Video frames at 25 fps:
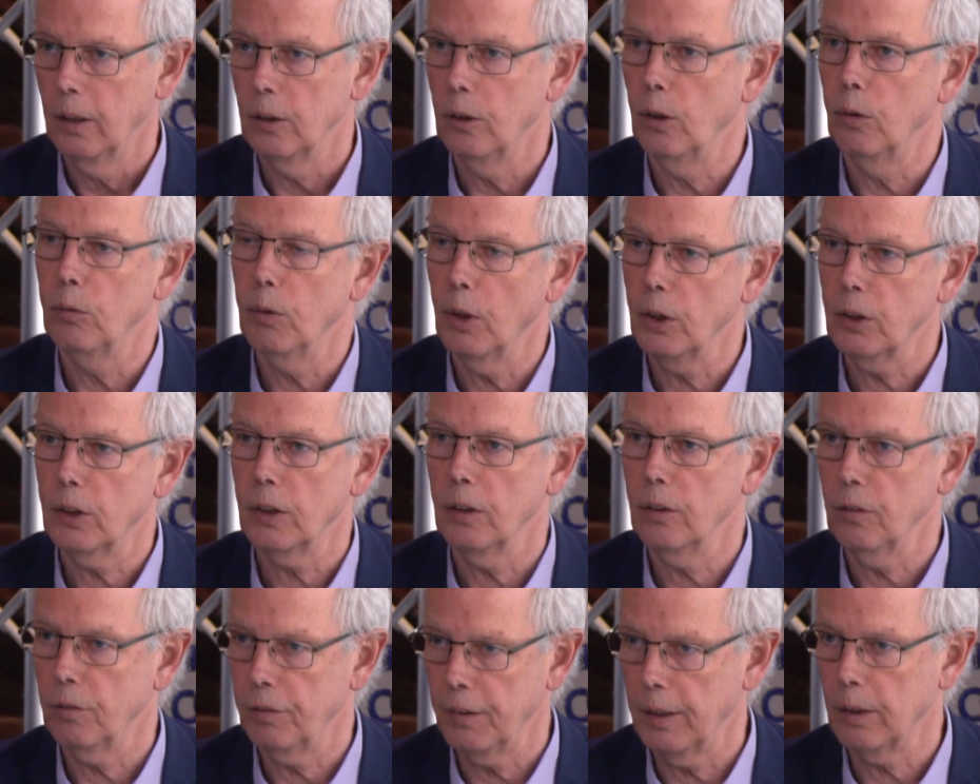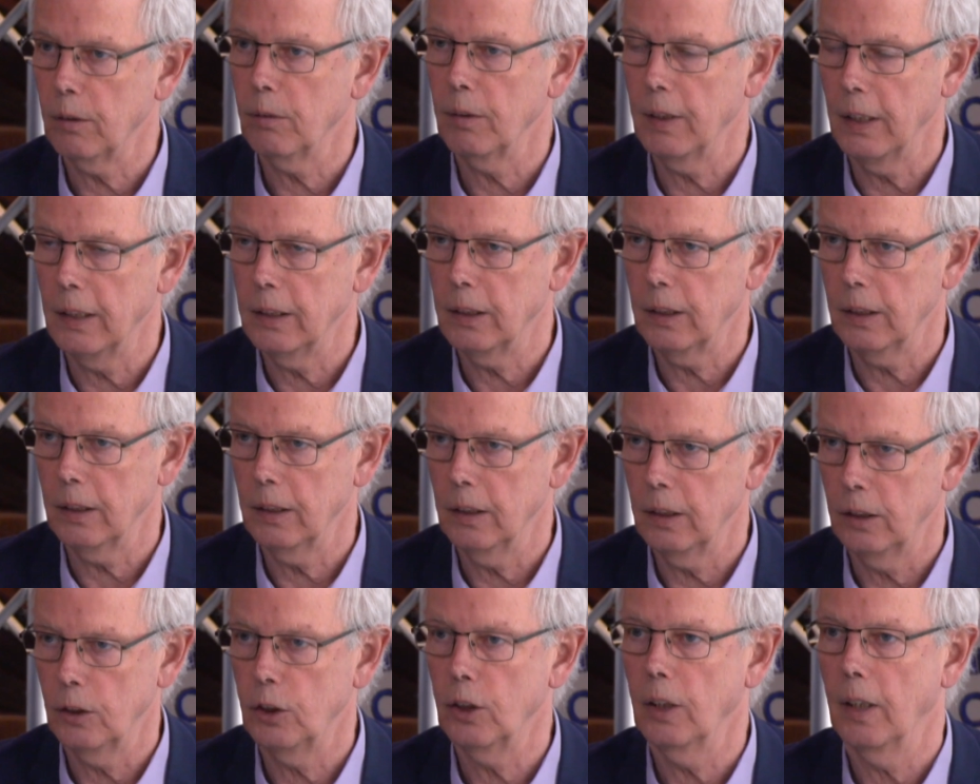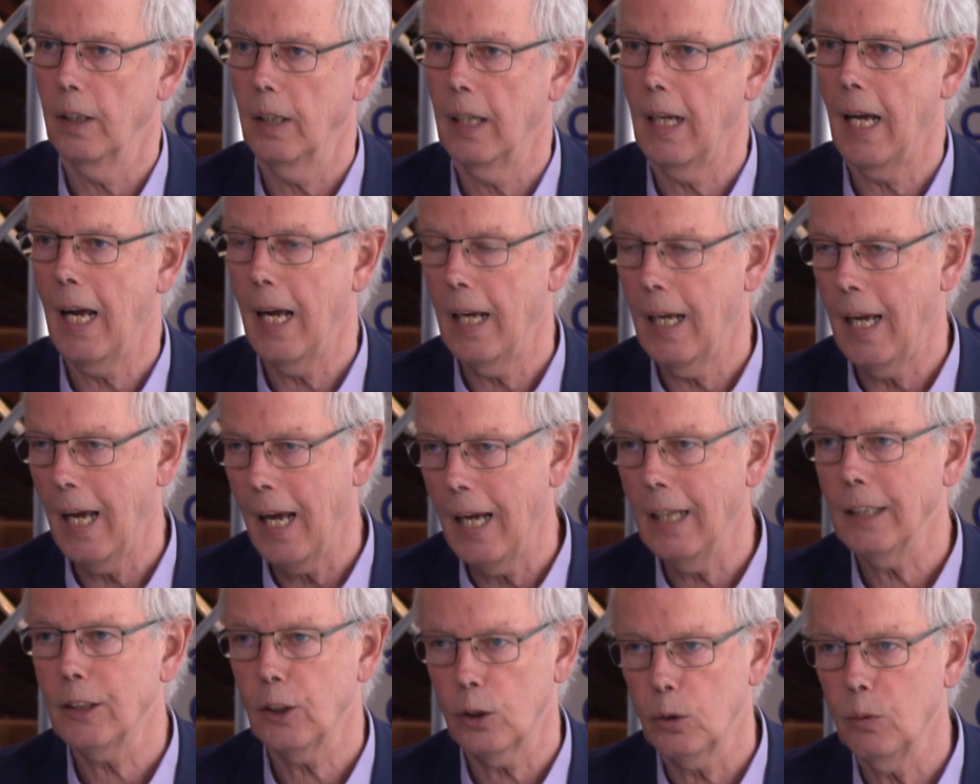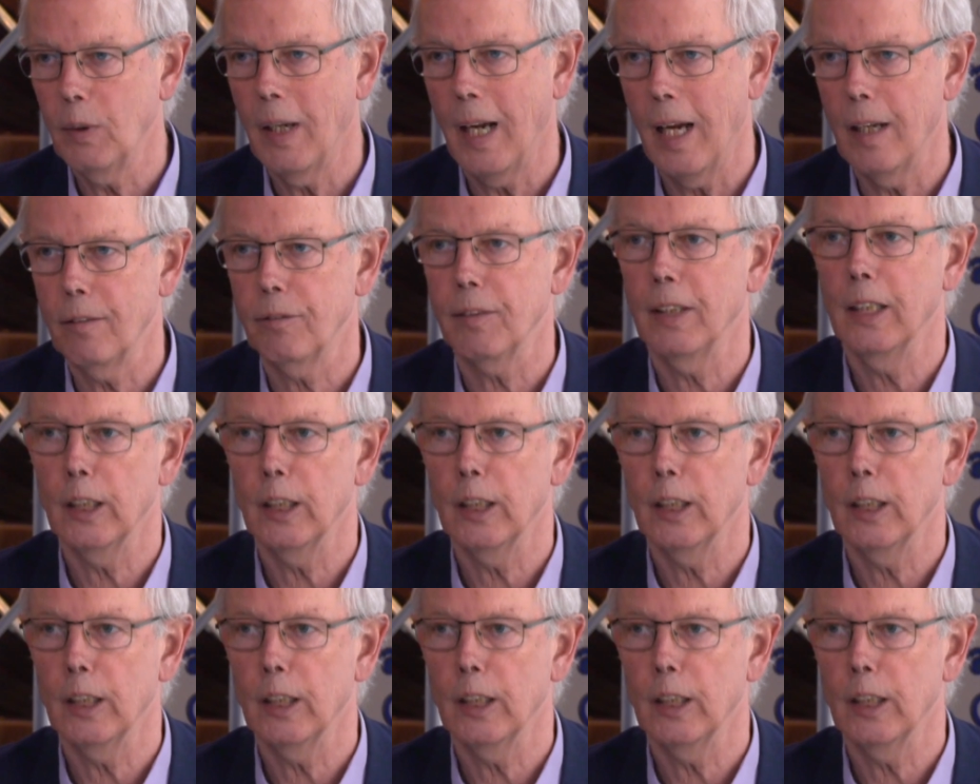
the Russian Federation has to have